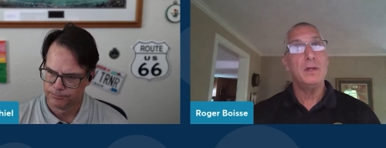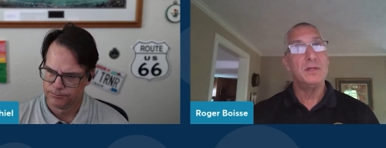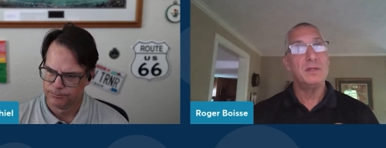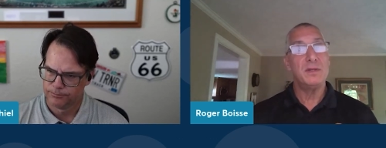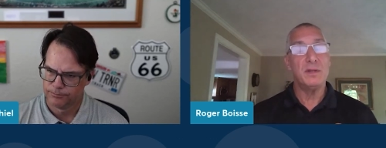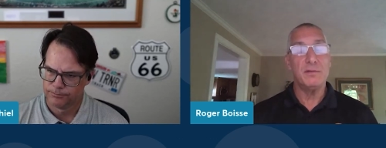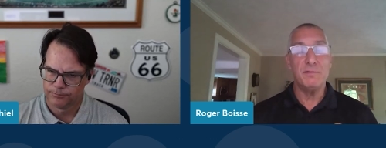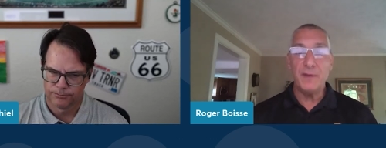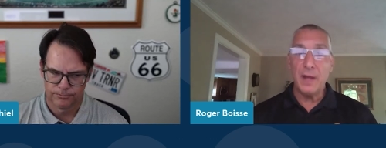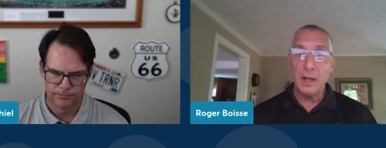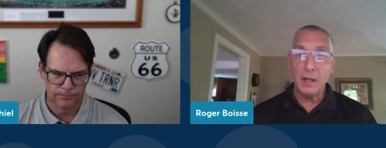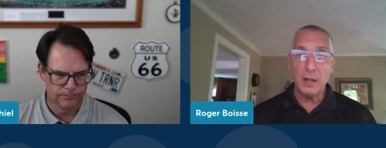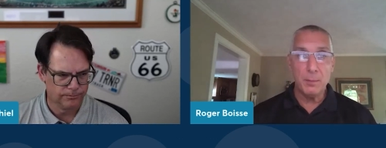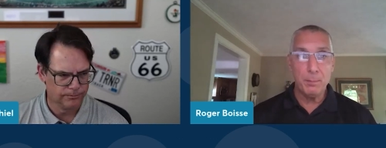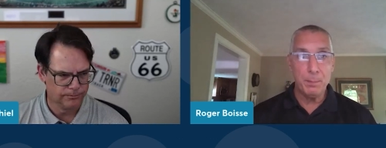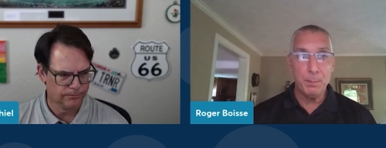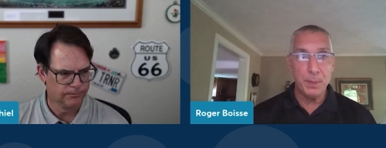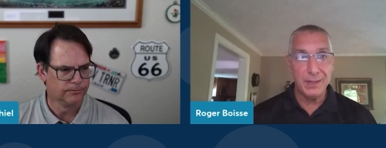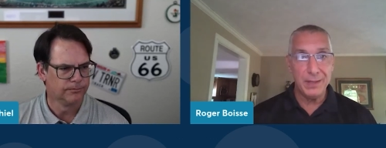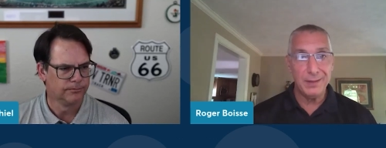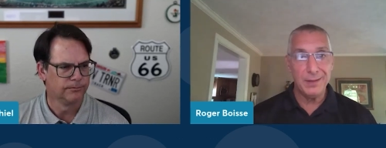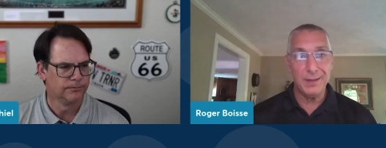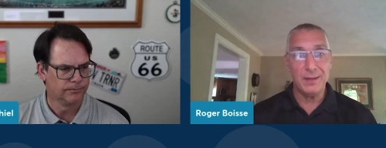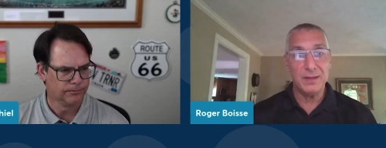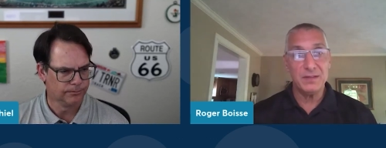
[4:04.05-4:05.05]

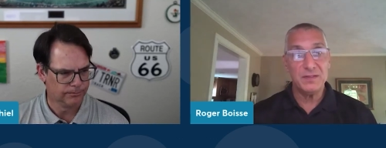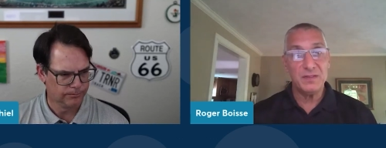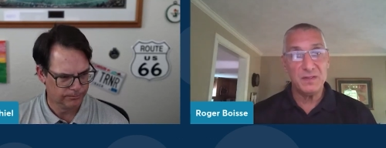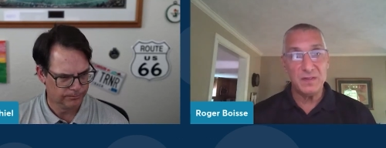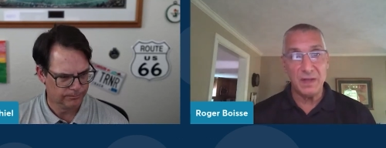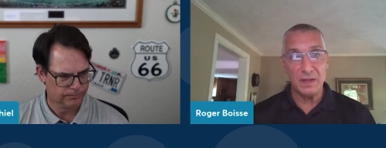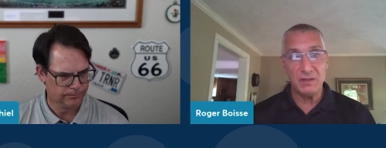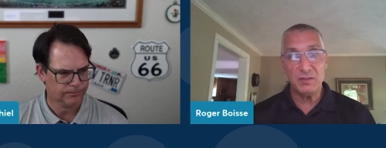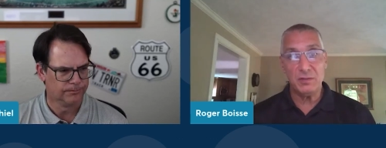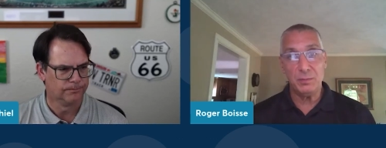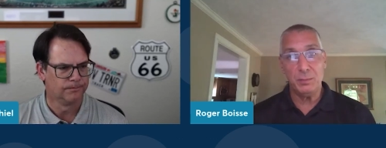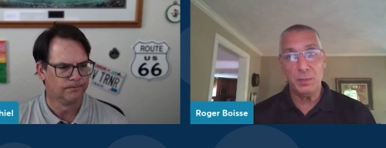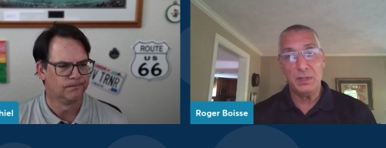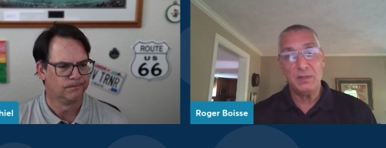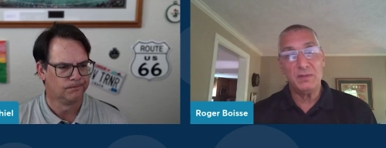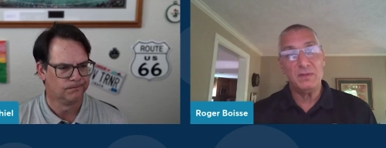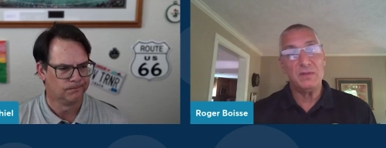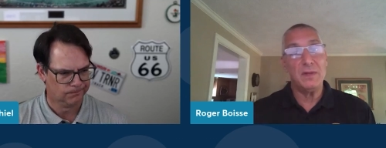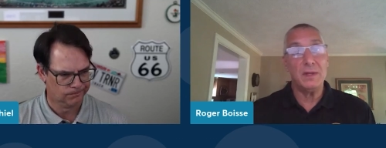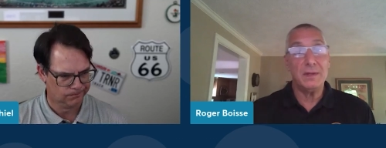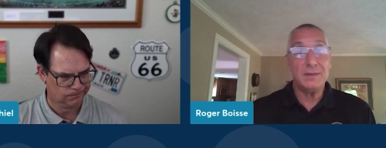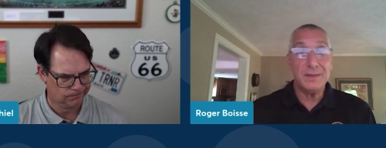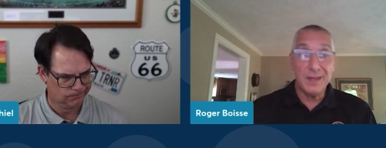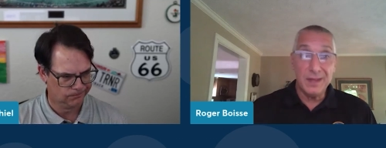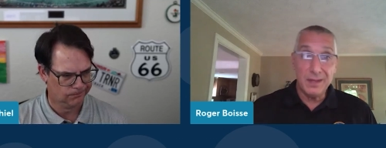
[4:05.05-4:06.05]
Speaker 1: developing assessments
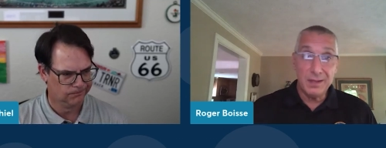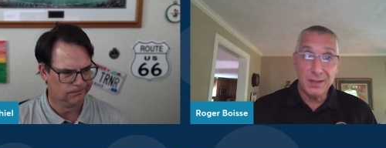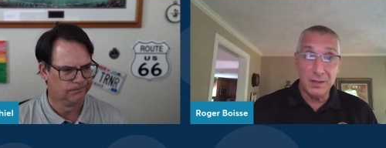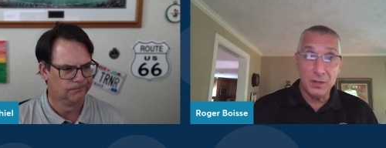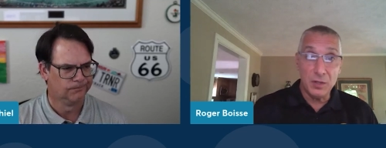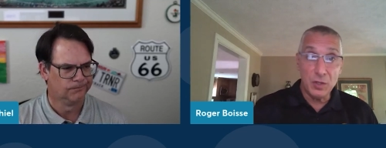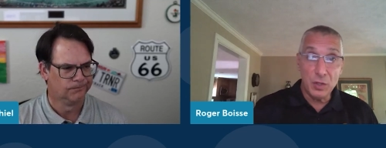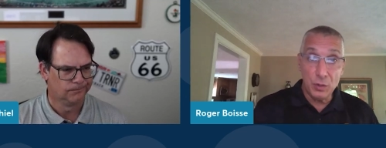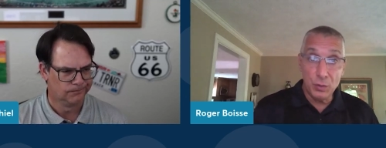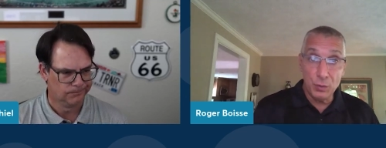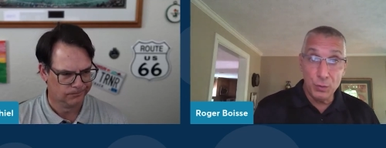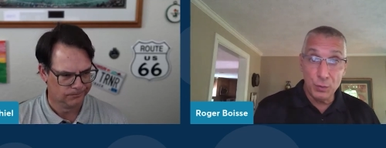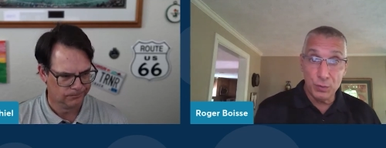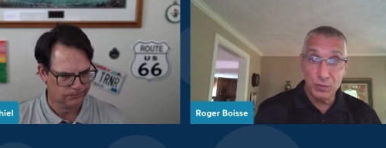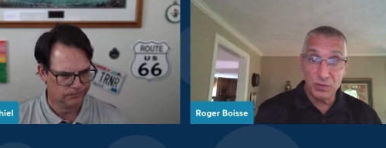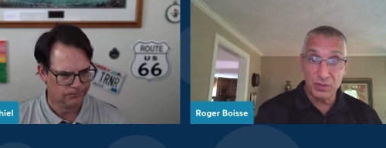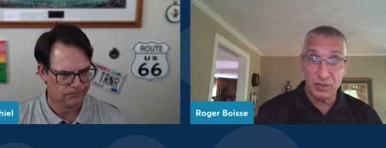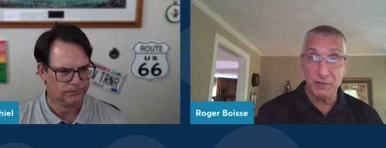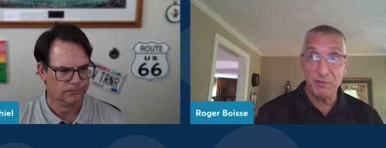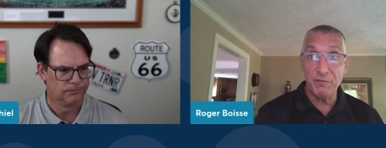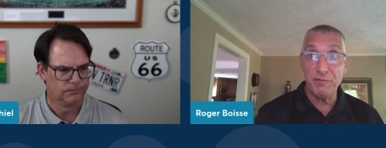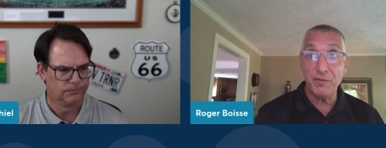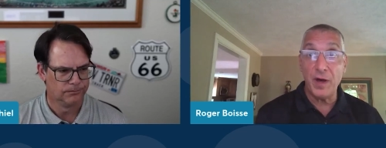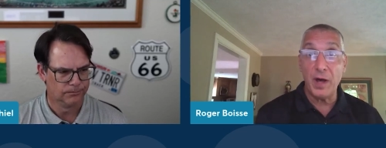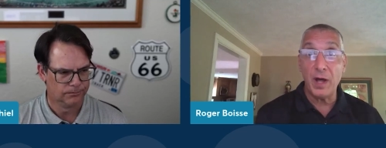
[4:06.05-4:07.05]
that they can use to
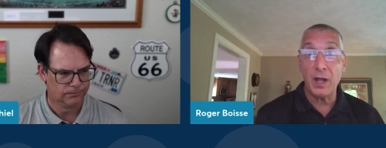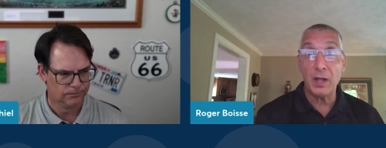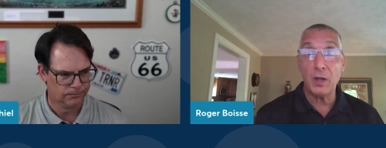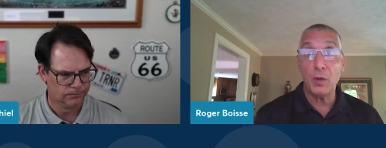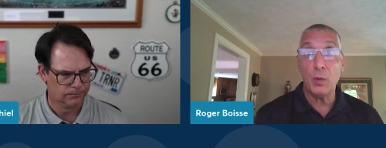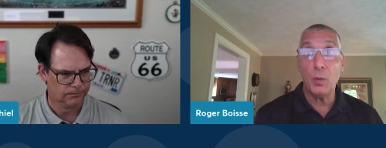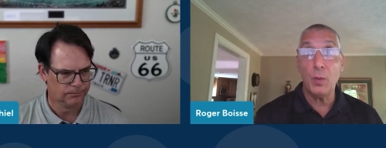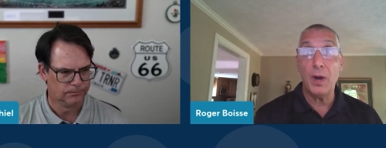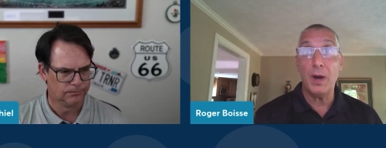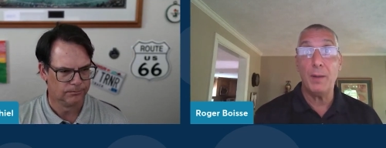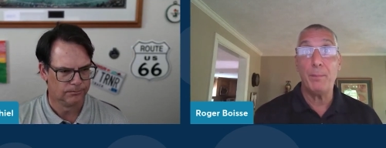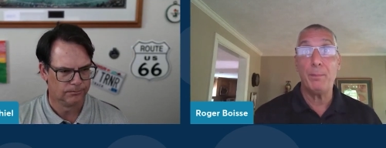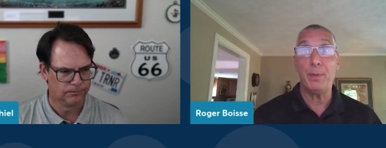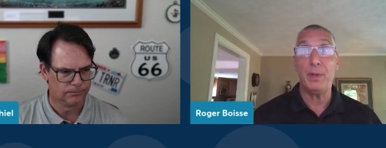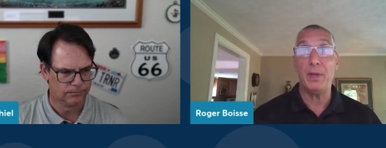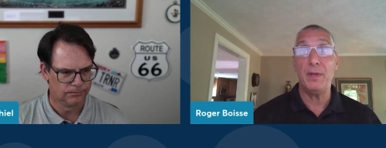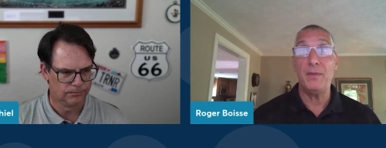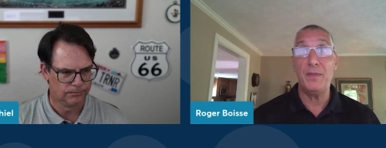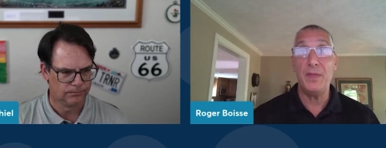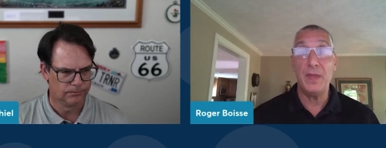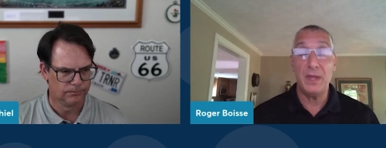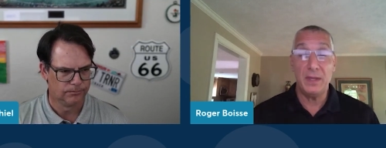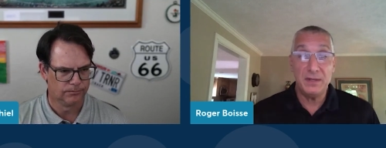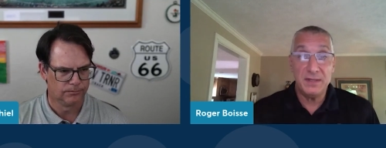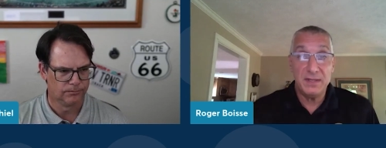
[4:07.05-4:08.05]
follow up
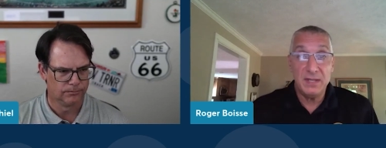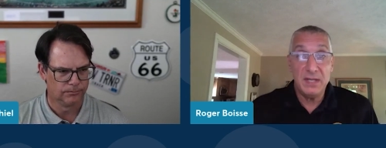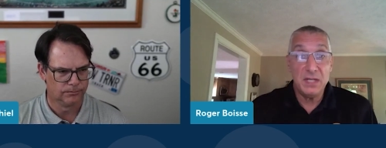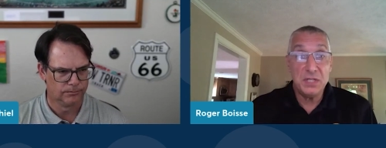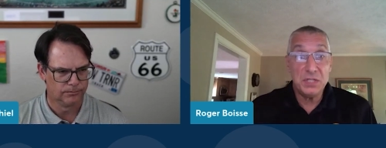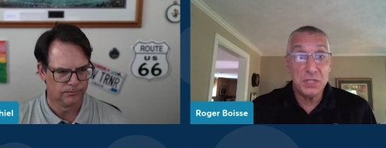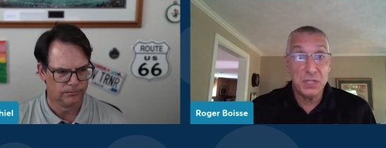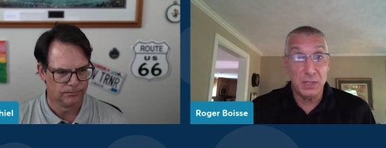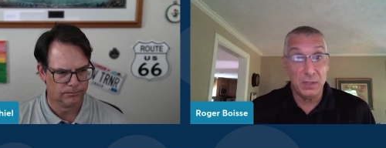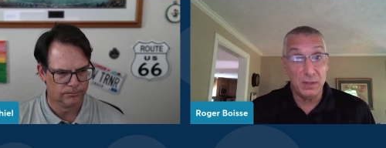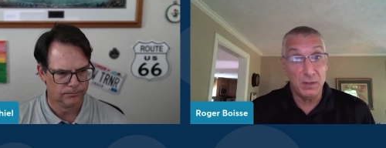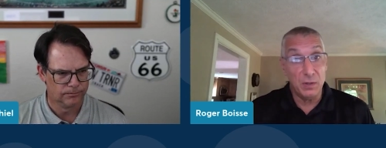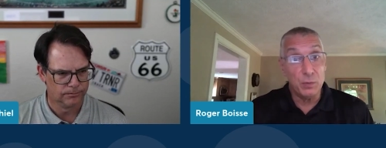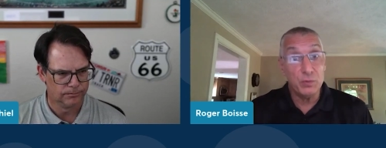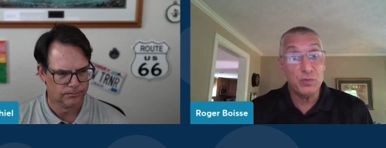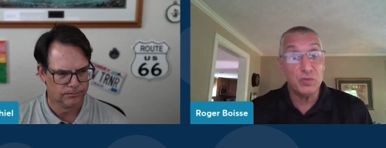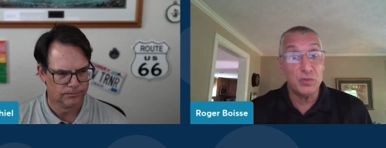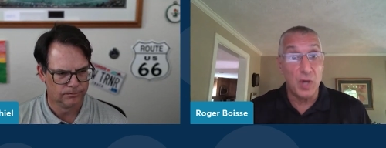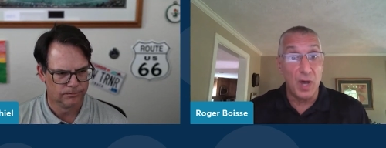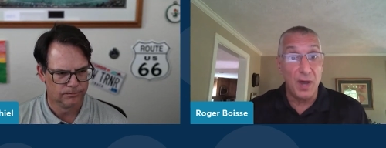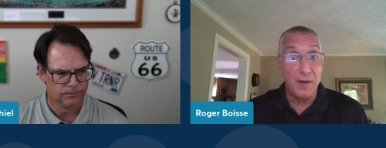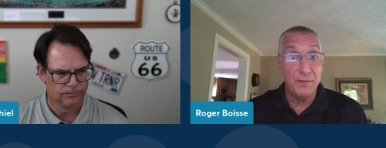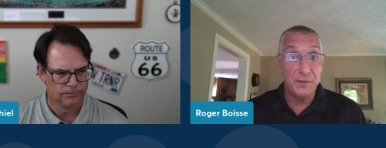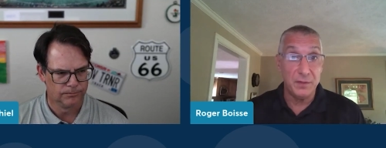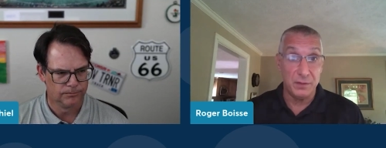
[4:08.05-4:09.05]
and then teaching those
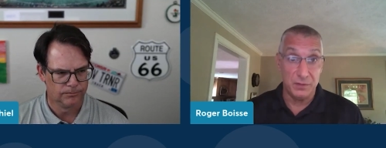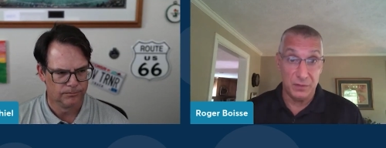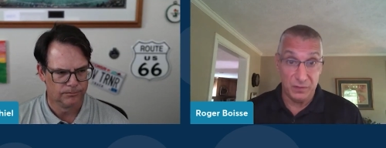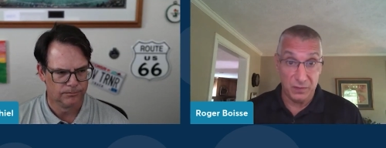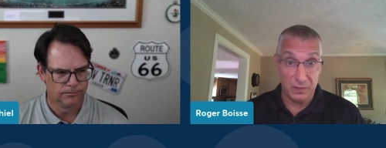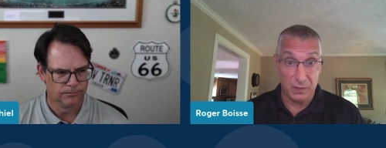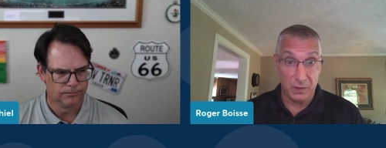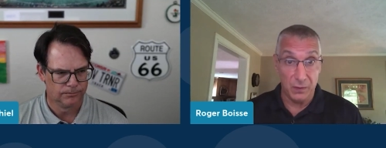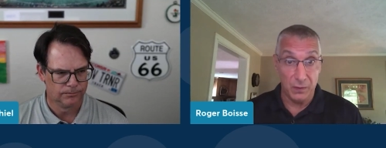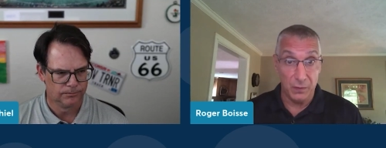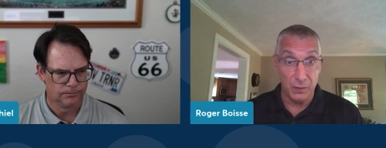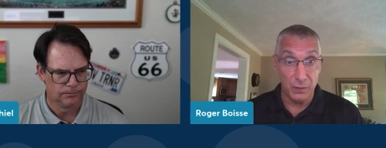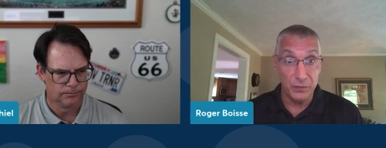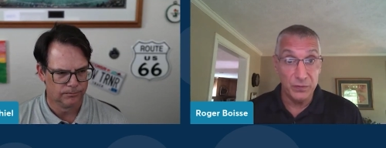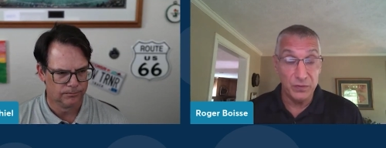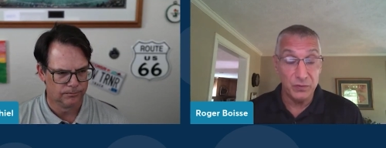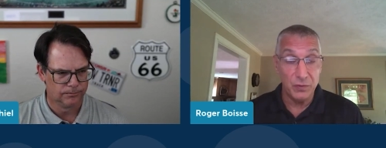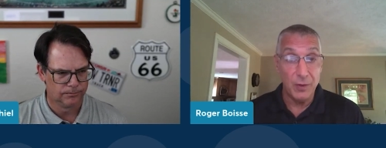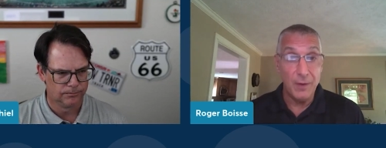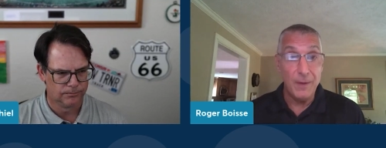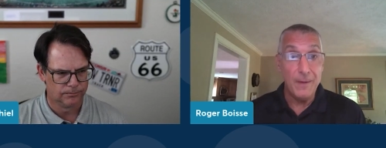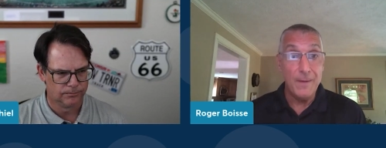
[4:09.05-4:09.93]
softer skills